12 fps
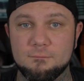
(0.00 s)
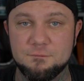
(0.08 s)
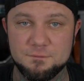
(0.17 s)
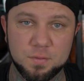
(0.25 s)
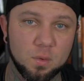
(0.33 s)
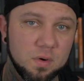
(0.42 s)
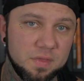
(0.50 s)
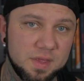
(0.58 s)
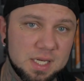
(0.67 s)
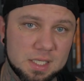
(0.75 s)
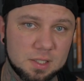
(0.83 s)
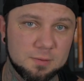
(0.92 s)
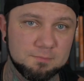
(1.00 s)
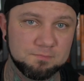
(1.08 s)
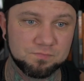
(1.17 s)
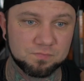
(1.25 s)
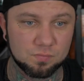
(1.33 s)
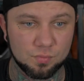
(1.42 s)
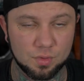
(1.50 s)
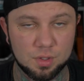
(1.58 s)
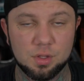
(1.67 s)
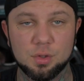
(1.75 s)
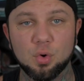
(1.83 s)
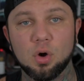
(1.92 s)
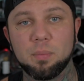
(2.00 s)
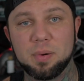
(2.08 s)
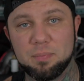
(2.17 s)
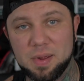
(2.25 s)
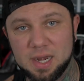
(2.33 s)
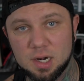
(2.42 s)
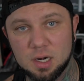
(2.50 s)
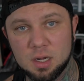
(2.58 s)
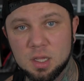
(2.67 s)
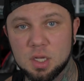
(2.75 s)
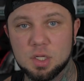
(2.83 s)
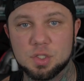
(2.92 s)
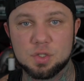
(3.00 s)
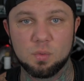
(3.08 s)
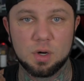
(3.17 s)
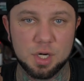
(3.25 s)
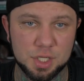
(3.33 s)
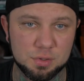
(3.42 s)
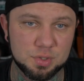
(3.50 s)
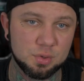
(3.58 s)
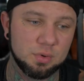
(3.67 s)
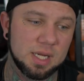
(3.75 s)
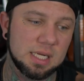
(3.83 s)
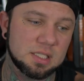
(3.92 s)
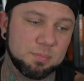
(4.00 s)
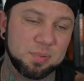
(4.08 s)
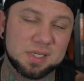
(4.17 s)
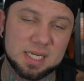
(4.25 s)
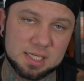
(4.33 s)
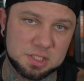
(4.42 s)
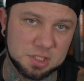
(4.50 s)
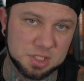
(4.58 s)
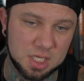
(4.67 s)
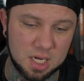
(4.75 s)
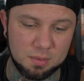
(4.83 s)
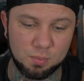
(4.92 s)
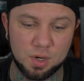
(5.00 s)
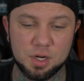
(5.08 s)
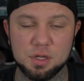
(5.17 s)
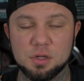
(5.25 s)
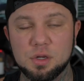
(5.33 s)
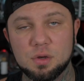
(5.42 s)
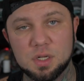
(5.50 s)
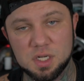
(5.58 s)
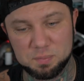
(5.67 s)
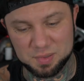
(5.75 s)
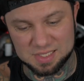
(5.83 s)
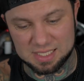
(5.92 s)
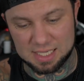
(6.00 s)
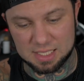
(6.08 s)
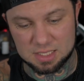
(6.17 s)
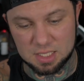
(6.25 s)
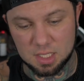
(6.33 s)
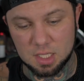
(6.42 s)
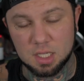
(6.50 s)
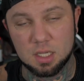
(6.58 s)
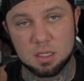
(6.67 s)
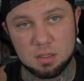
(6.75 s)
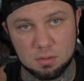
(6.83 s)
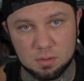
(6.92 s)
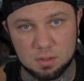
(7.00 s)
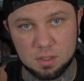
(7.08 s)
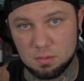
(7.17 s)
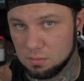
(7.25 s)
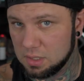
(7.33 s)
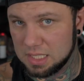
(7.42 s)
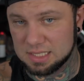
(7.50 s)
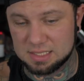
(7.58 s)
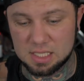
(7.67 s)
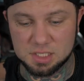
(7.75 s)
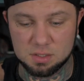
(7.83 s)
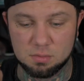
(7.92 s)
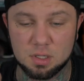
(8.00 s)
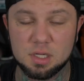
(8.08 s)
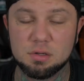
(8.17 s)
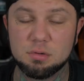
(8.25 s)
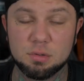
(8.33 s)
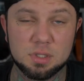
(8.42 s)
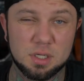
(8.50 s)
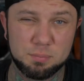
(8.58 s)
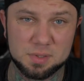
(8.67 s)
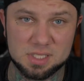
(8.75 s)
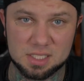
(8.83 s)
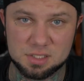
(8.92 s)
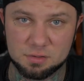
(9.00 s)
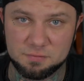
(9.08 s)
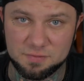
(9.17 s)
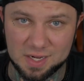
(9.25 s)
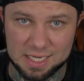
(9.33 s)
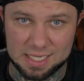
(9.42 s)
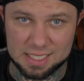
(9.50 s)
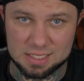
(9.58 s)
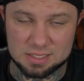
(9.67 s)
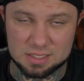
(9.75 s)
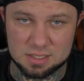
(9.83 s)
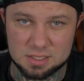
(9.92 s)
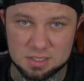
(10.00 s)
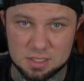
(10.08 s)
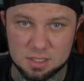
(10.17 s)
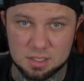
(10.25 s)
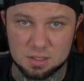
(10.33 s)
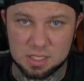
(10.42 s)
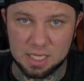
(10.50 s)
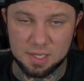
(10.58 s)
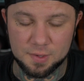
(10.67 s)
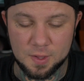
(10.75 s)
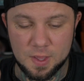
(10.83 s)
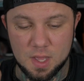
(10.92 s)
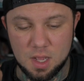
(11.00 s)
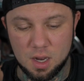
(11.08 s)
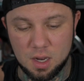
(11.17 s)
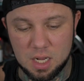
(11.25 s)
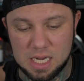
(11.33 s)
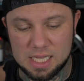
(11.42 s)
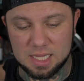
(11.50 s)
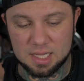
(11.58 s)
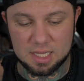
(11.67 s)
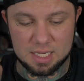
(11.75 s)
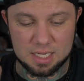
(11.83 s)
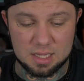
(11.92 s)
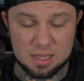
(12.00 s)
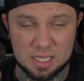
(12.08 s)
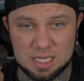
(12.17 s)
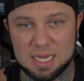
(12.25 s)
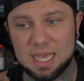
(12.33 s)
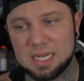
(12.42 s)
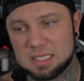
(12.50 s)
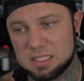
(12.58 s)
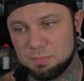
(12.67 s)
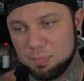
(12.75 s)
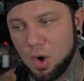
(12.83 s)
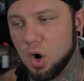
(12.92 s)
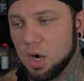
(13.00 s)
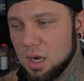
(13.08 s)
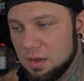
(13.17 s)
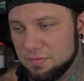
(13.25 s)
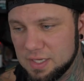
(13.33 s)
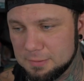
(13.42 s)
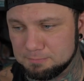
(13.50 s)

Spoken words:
for them, you're prepared. So what are you doing to protect your job? What are you doing to protect your organization? What are you doing to protect your finances? Okay? And then the next part of it